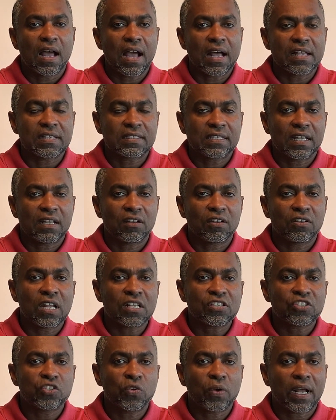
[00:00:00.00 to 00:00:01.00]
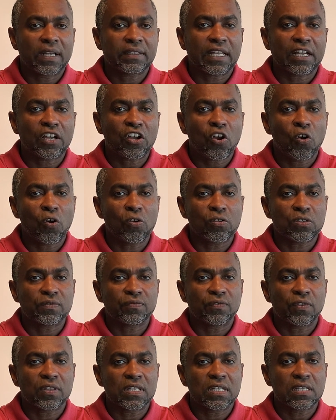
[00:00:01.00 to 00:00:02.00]
Uh, so let's look at the cons
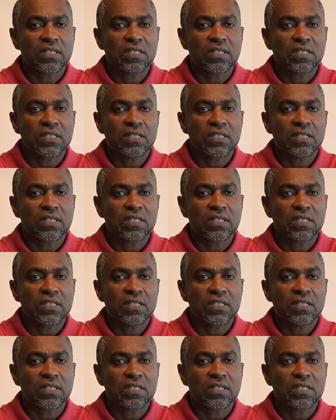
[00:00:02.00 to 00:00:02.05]
for